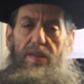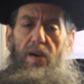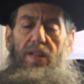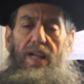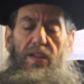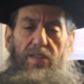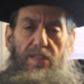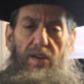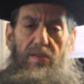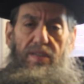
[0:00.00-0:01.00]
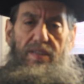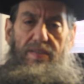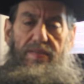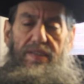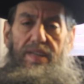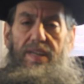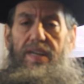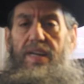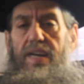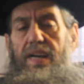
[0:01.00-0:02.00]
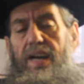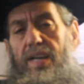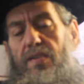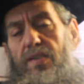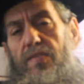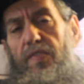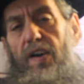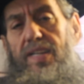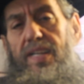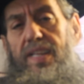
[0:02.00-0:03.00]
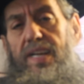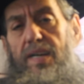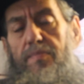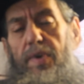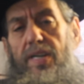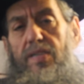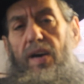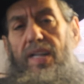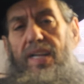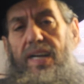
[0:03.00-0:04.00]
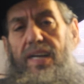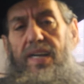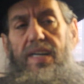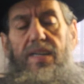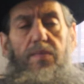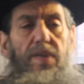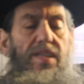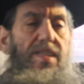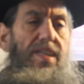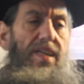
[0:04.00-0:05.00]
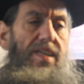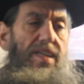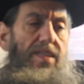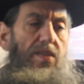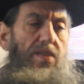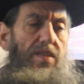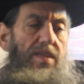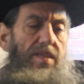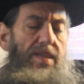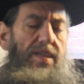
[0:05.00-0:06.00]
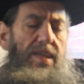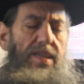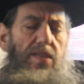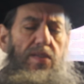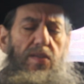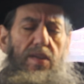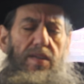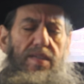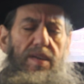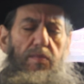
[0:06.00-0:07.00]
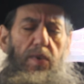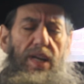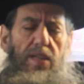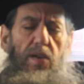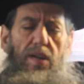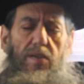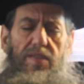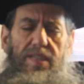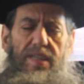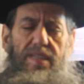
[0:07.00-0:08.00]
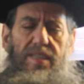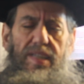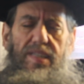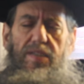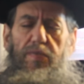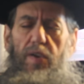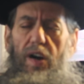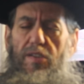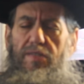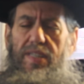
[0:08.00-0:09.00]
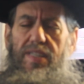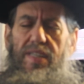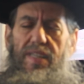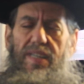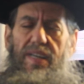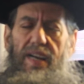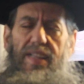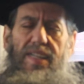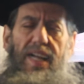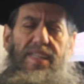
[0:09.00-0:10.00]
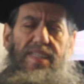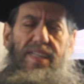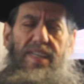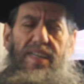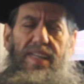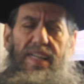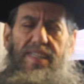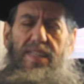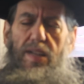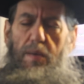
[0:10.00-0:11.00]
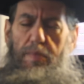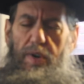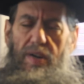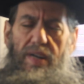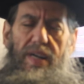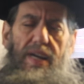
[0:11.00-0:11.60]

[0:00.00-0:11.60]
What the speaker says: Kol HaLashon, and you could find it there by dialing, what is it? I think it's 718-906-6400. I think that's the number.